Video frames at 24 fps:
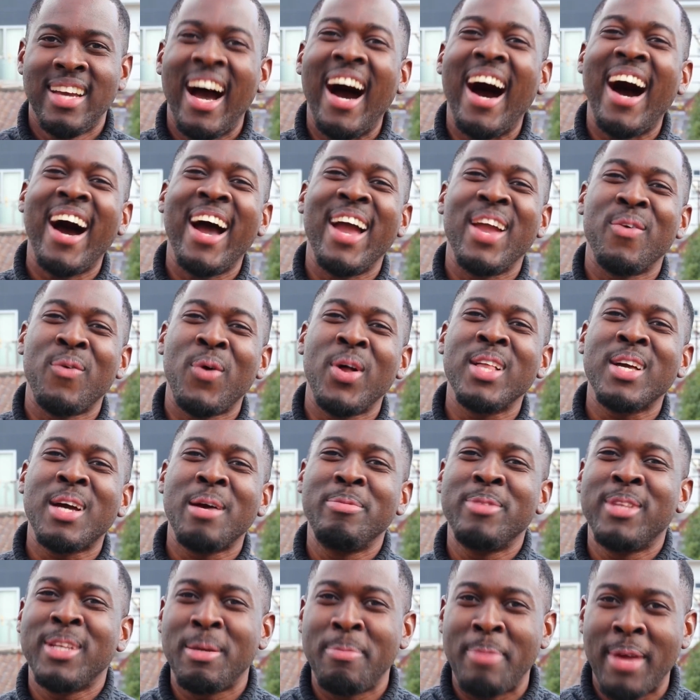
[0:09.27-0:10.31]
Hi,
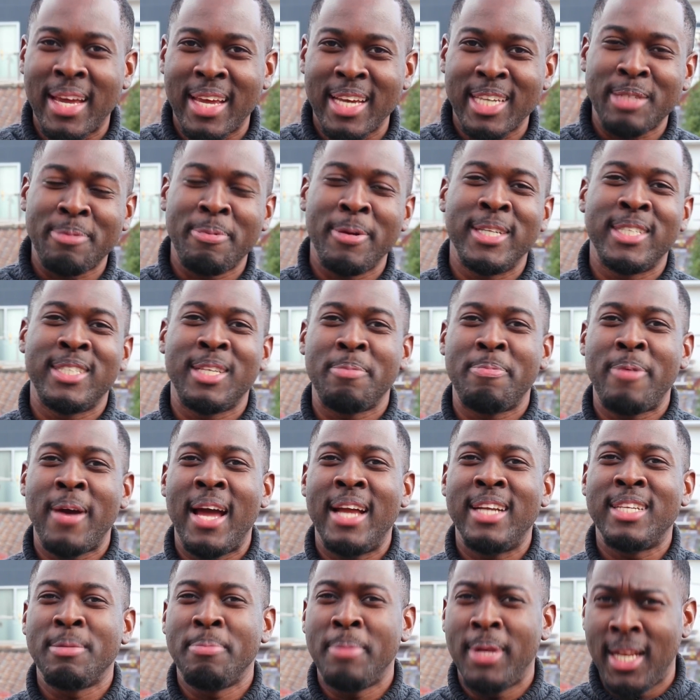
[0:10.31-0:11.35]
welcome to the Black Experience
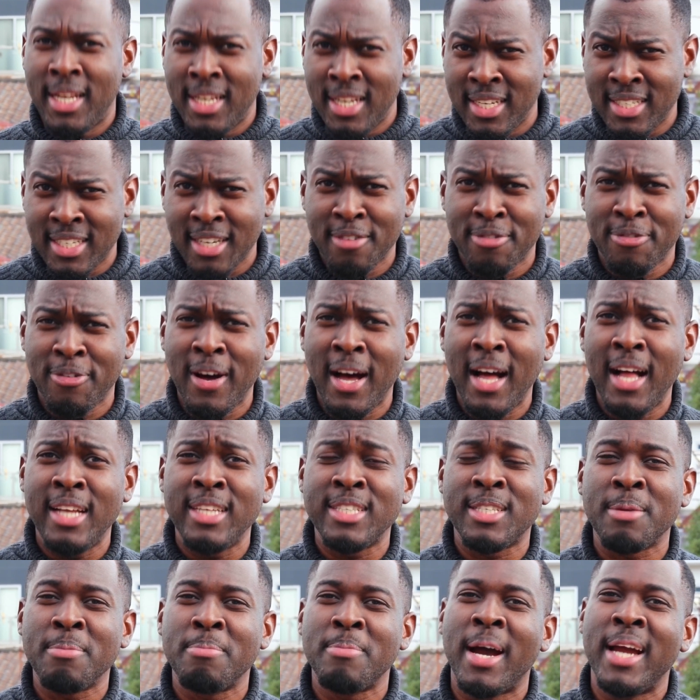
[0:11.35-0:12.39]
Japan's Melanated
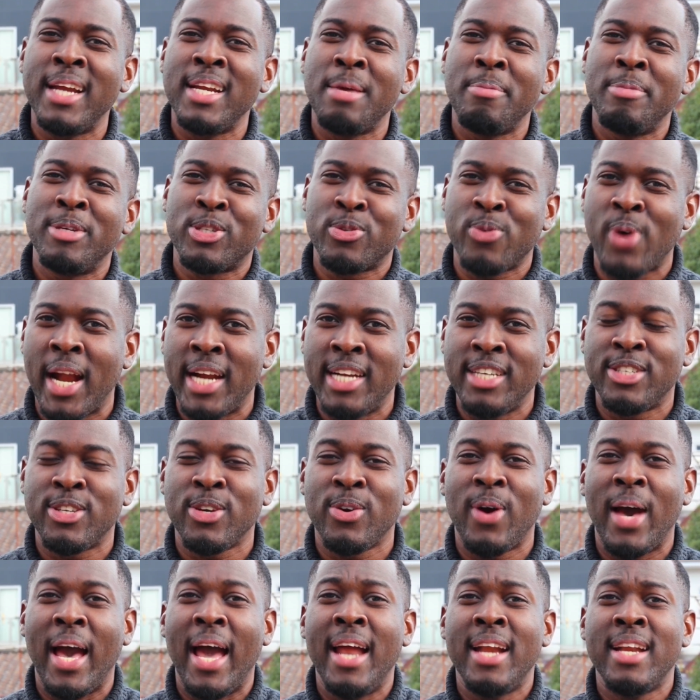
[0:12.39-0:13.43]
Files. My name is
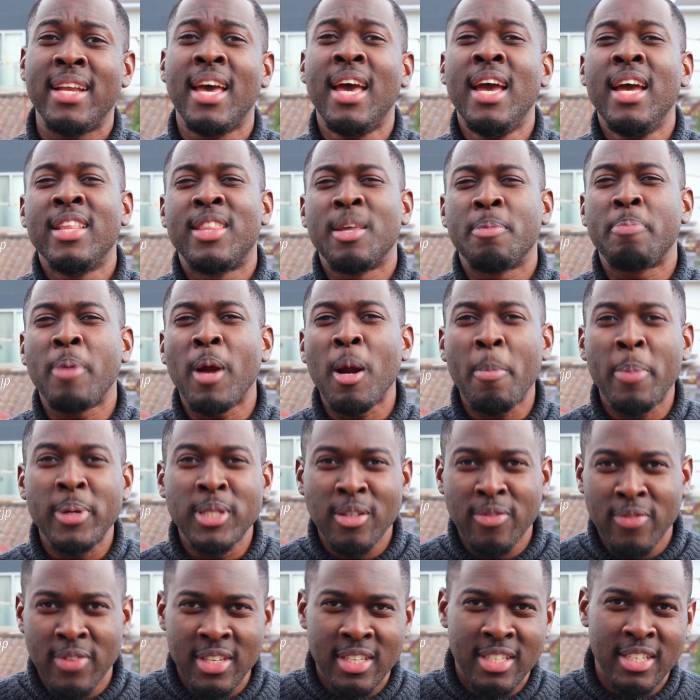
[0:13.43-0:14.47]
Ranzo, and the purpose
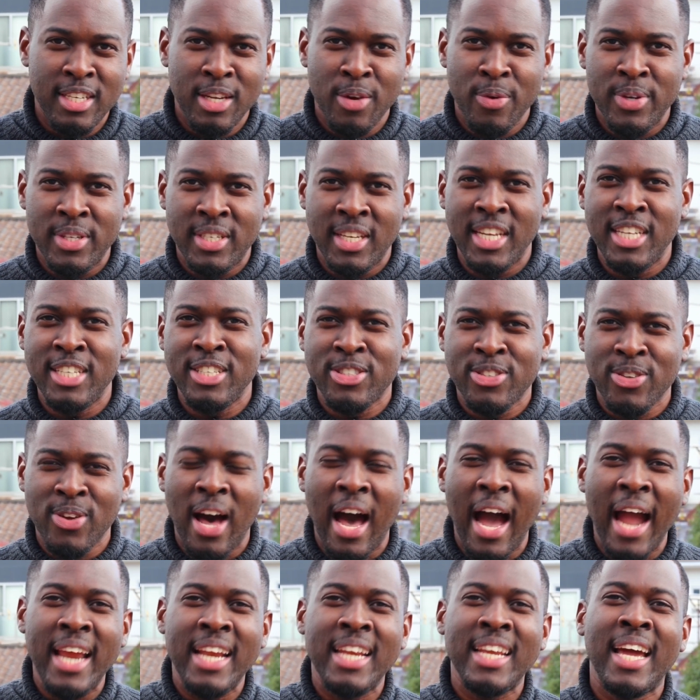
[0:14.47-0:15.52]
of this series is to
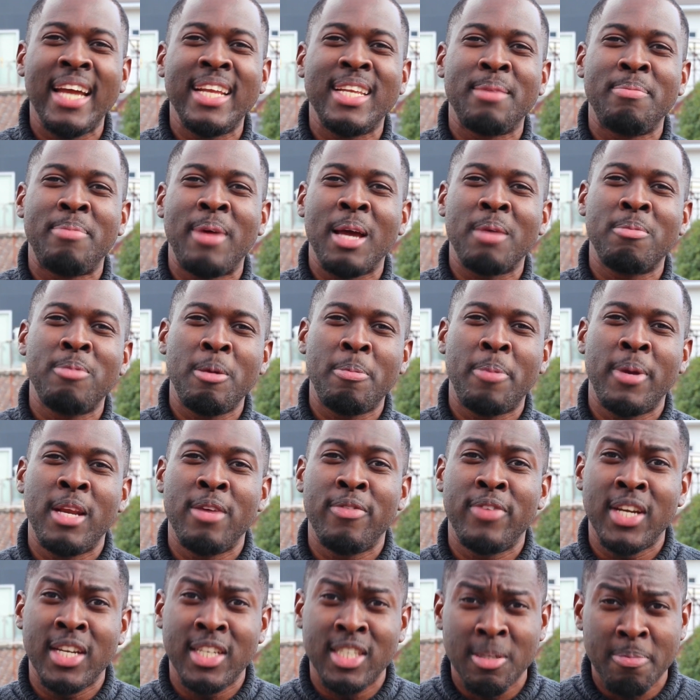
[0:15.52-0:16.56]
highlight the black people
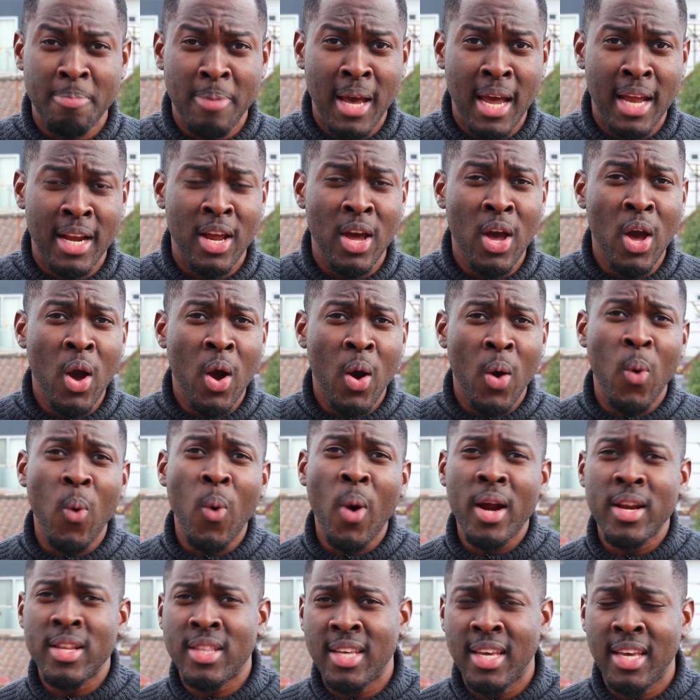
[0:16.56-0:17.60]
living in Japan. Who
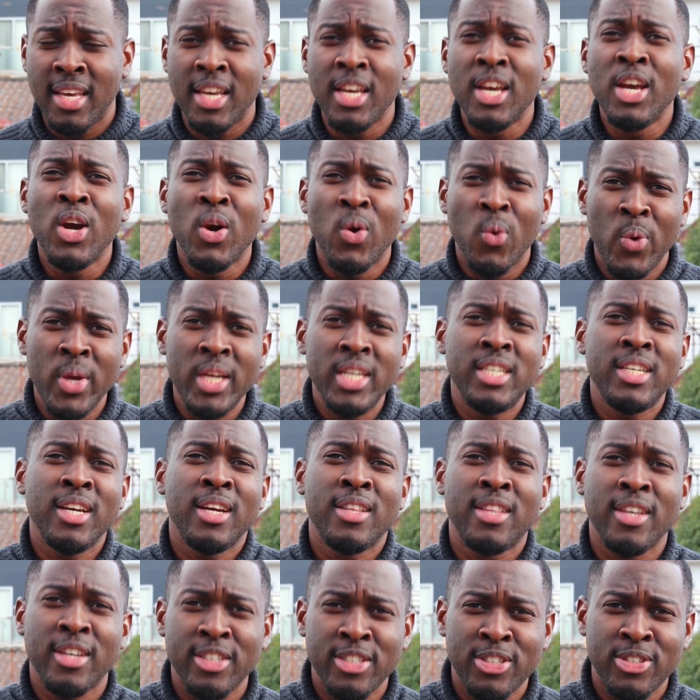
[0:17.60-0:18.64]
are they? We share
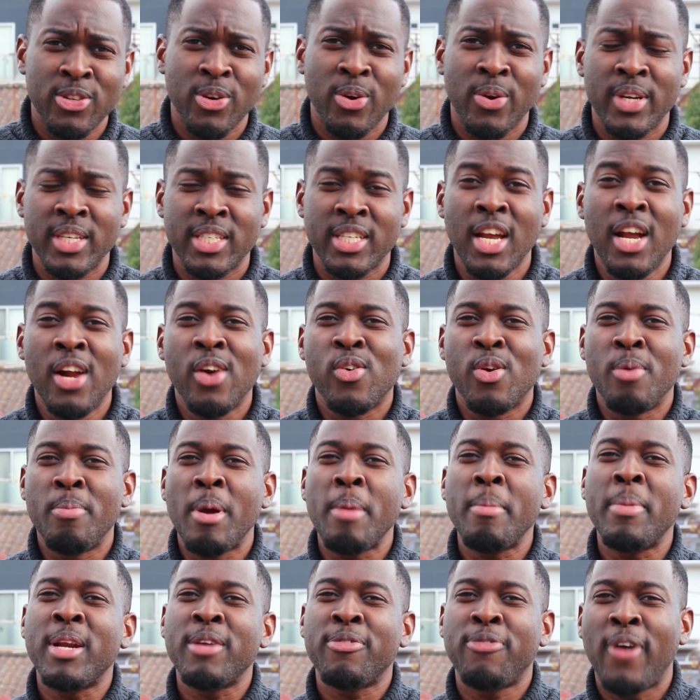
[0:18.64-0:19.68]
their stories.
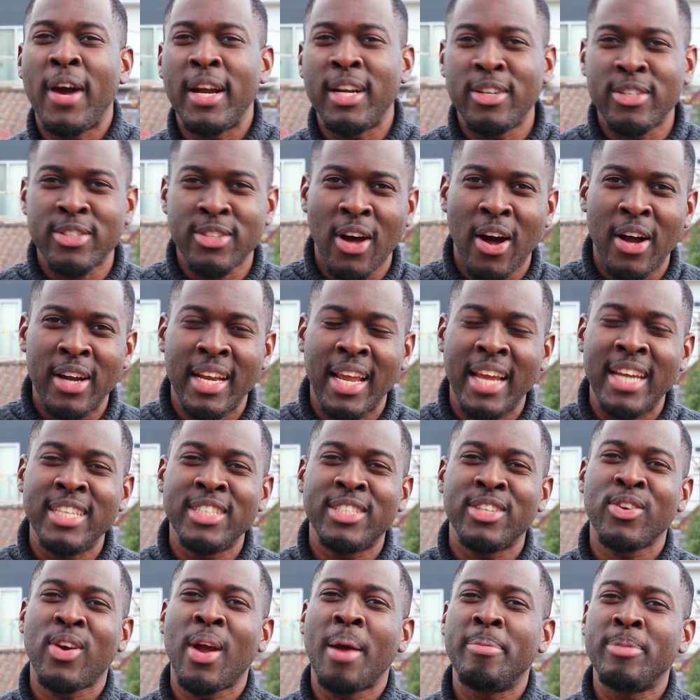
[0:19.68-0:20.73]
Remember to find us on
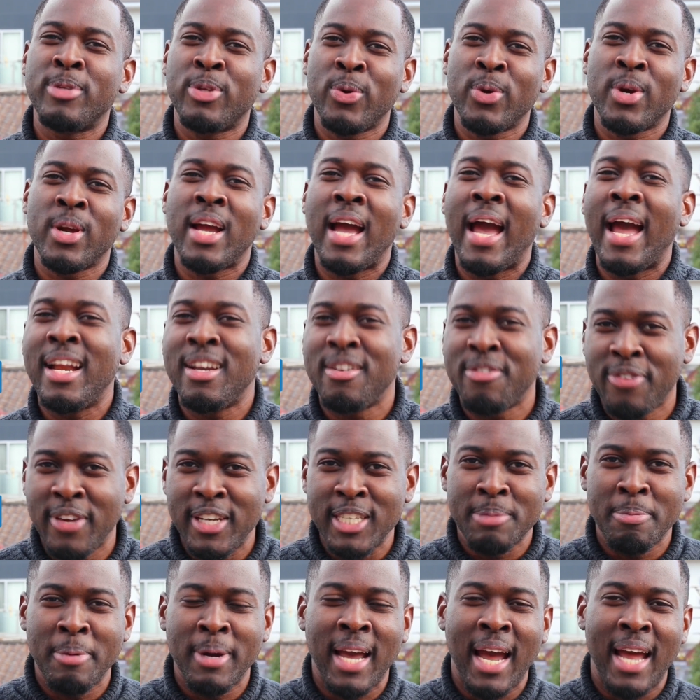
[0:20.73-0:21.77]
Instagram, Twitter, and
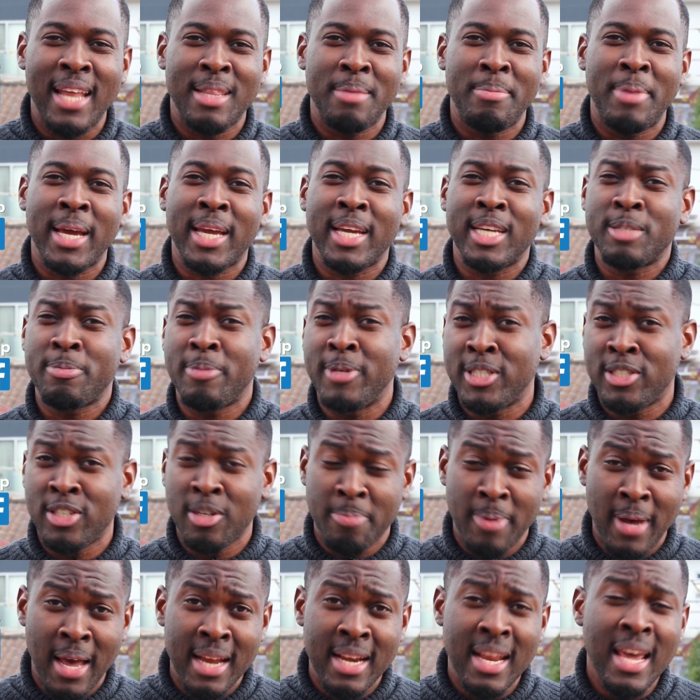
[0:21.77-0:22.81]
Facebook at the Black Experience
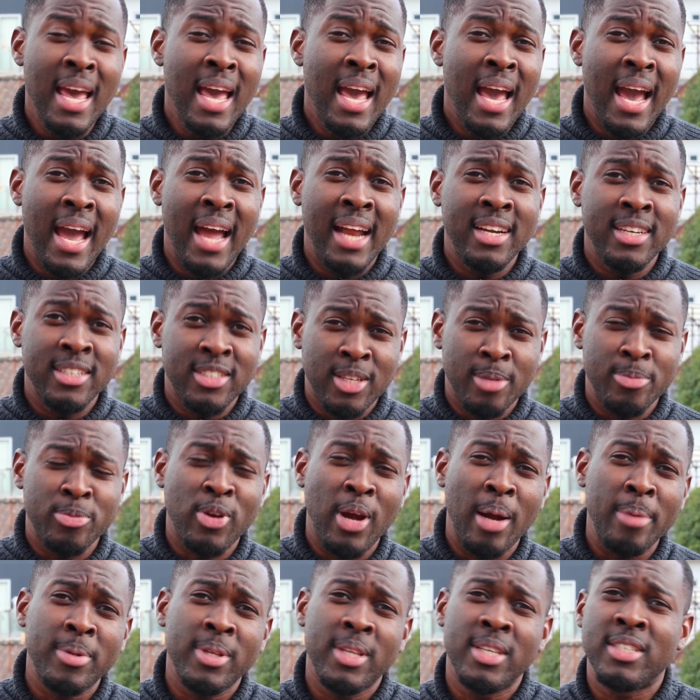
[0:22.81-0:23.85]
Japan, and
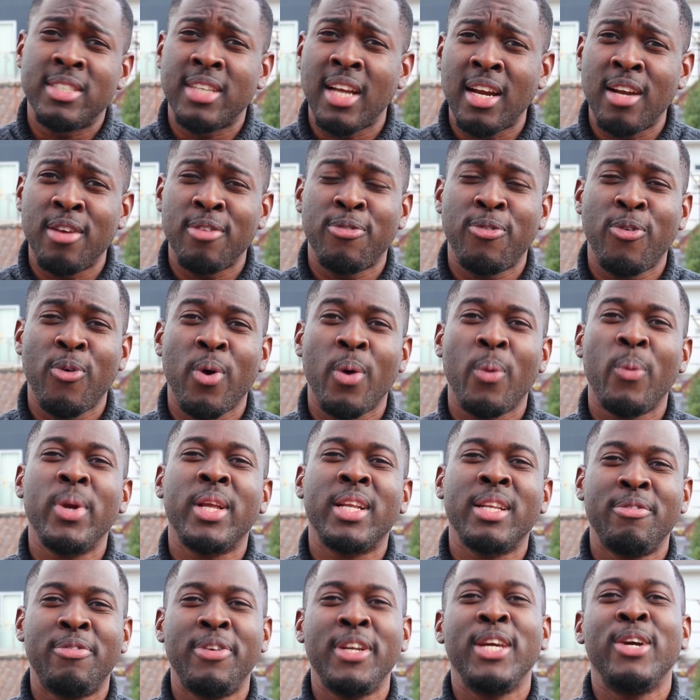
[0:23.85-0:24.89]
subscribe to this channel for
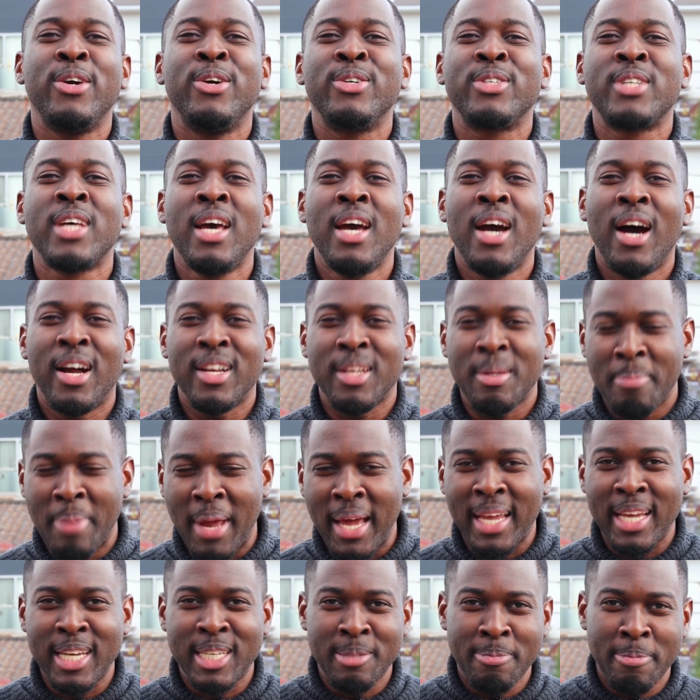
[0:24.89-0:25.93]
weekly videos on the
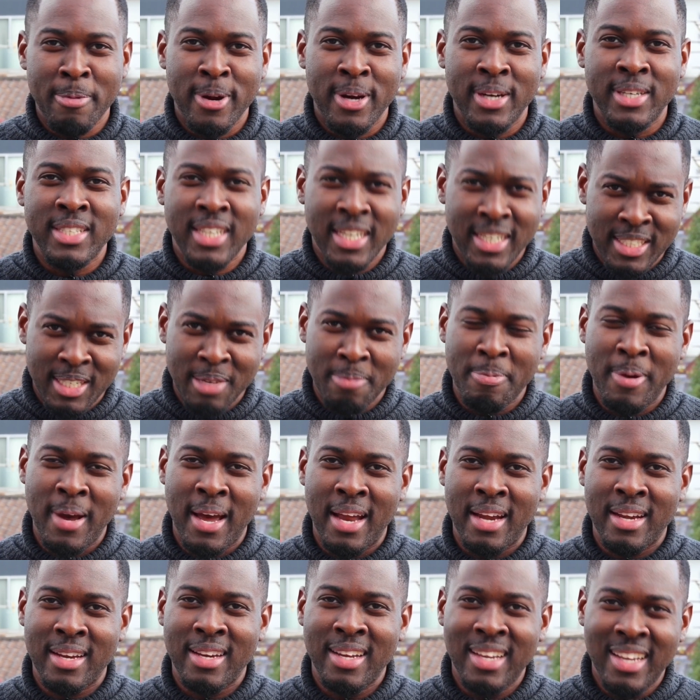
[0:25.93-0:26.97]
Black Experience in
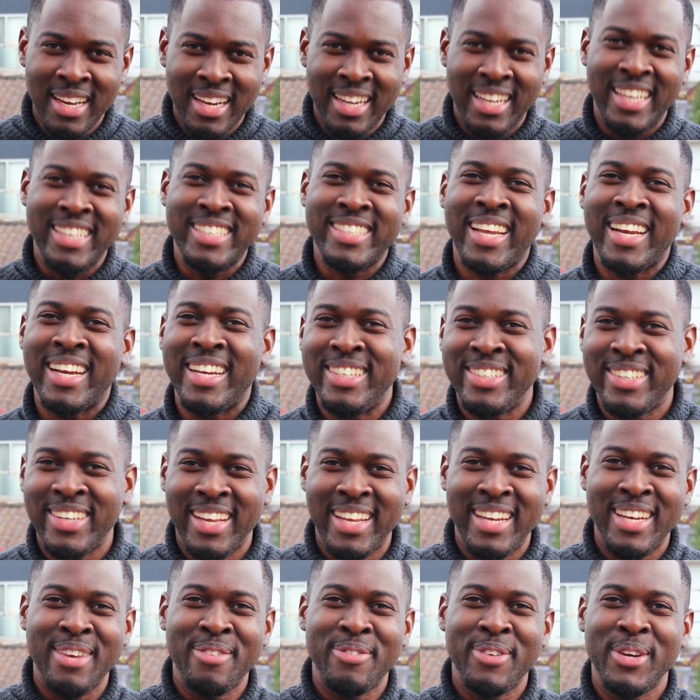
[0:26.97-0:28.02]
Japan. Let's get into the
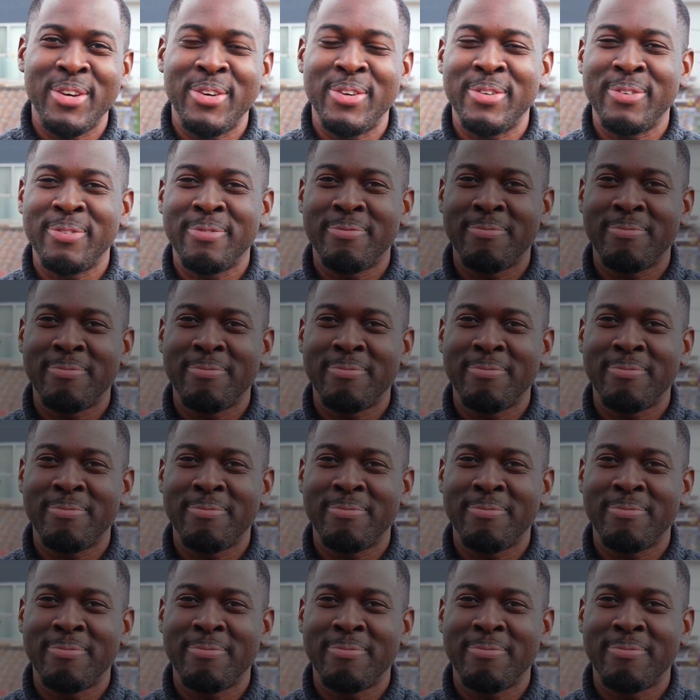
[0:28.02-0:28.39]
interview.